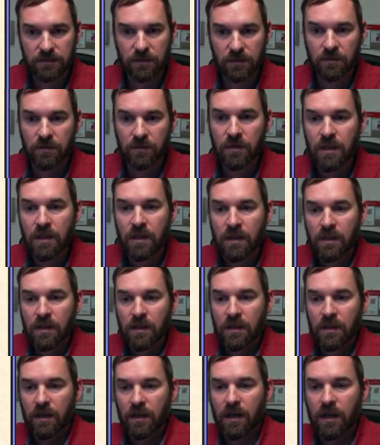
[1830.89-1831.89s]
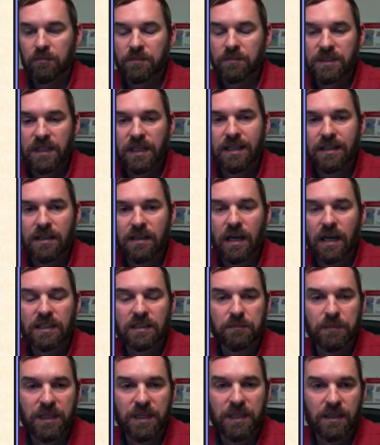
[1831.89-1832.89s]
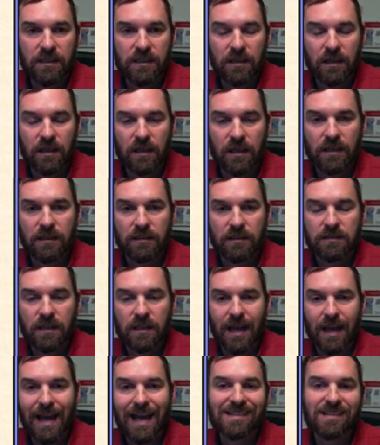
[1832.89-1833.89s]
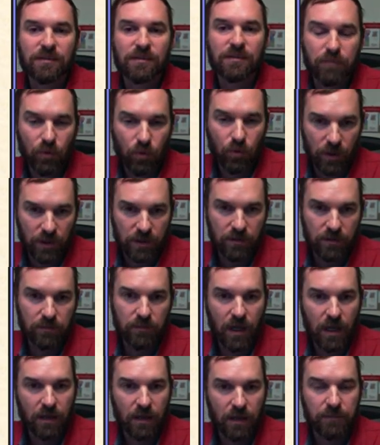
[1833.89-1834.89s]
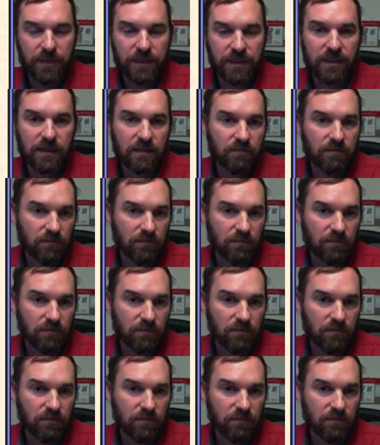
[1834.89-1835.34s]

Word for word: So um, tend not to be as as important, uh, but